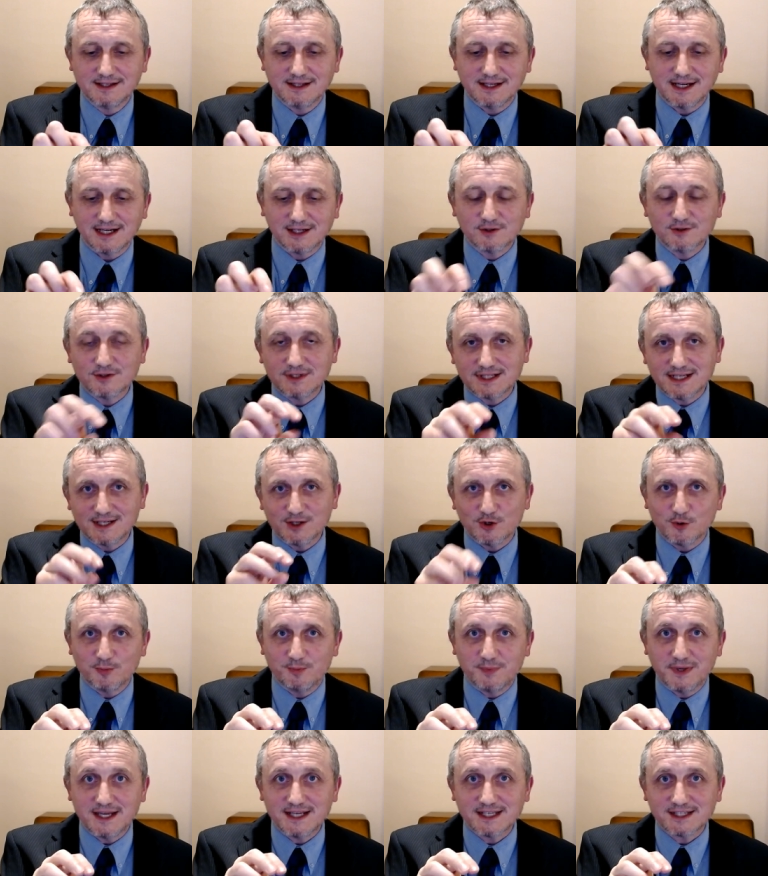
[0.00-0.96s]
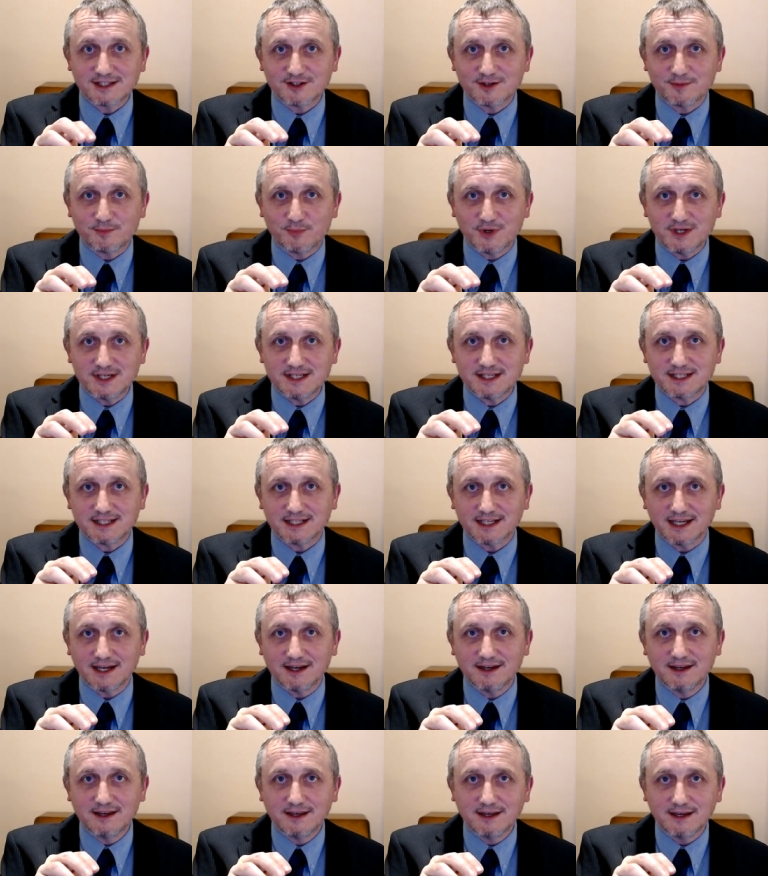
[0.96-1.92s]
Had all these little pins on a
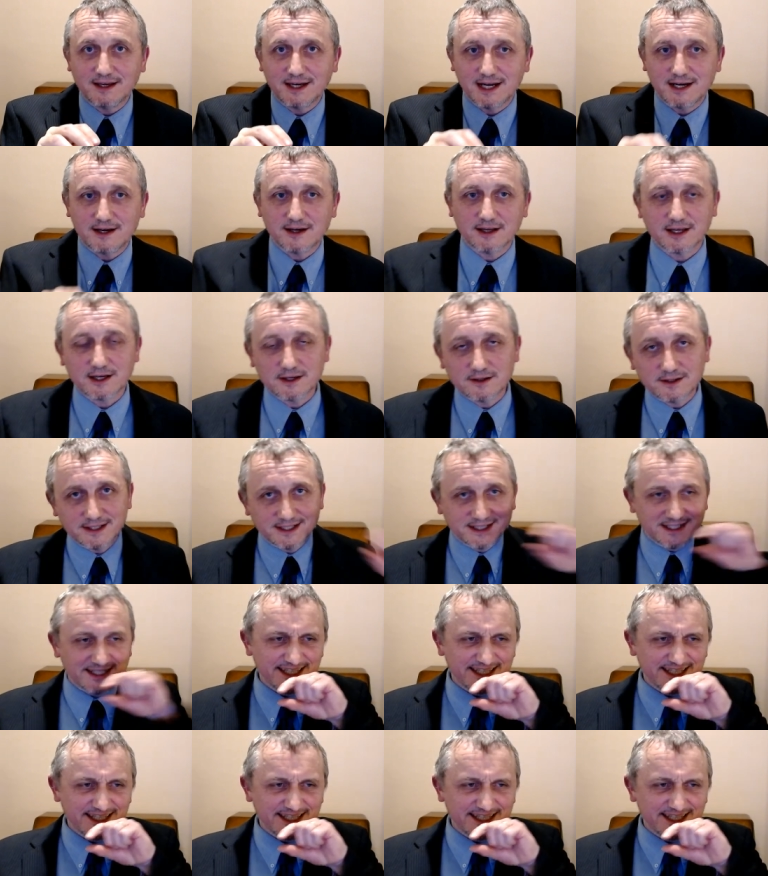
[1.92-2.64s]
printer, and it go